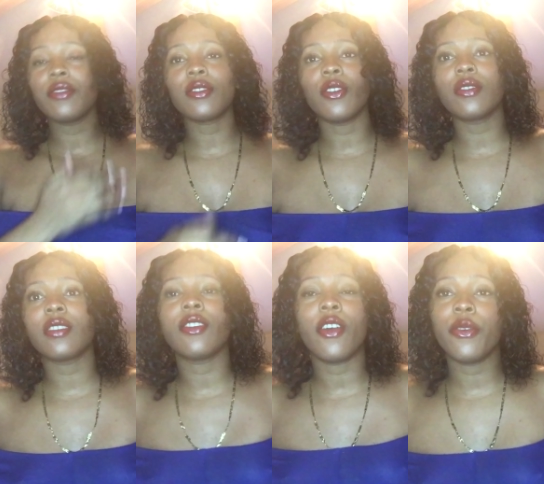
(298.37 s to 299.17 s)
songs
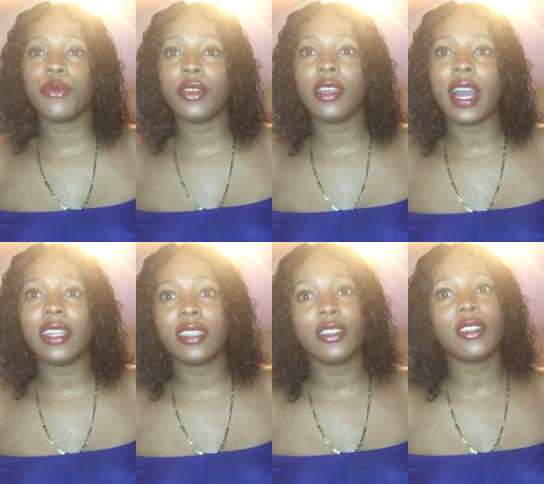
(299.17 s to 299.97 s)
and R&B. I
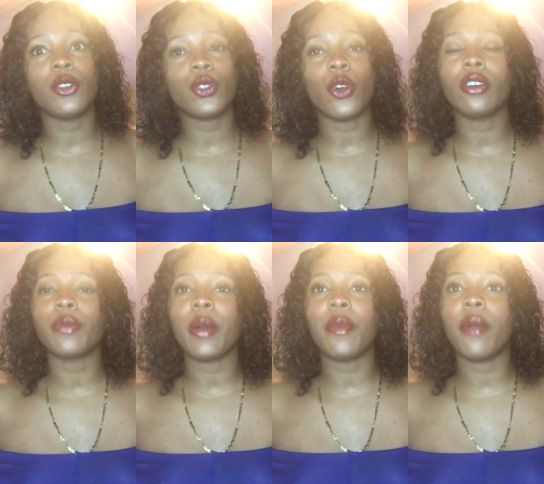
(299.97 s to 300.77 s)
listen to the songs
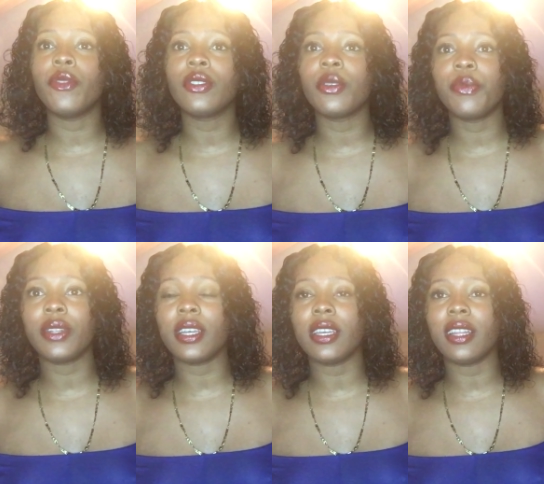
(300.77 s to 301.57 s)
my mom used to
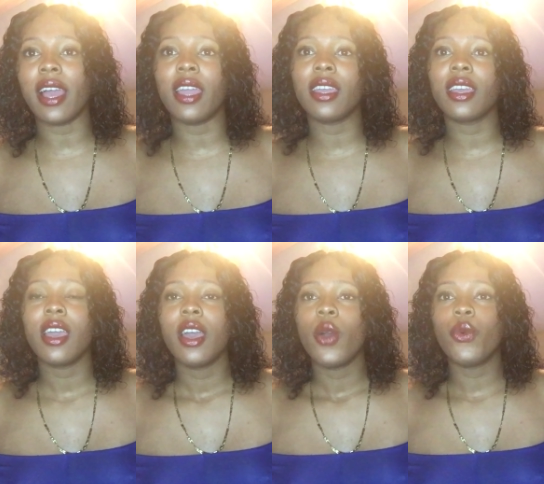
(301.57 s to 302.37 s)
play like
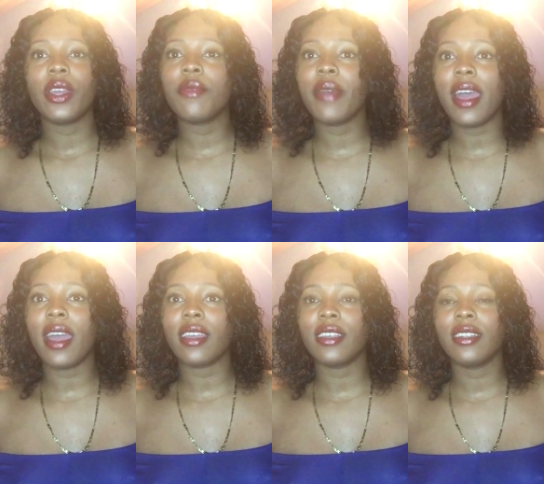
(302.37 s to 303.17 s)
way
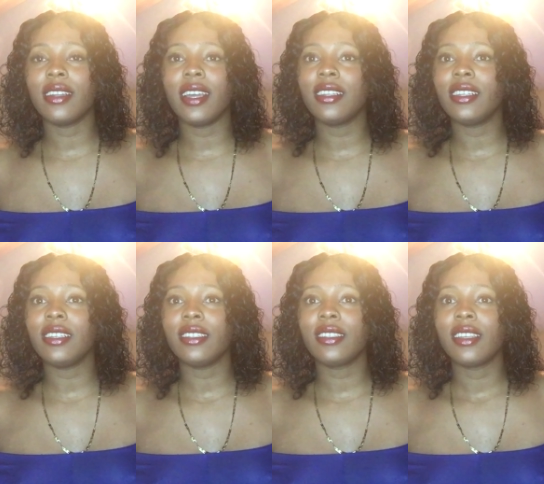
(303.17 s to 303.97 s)
back in the 90s.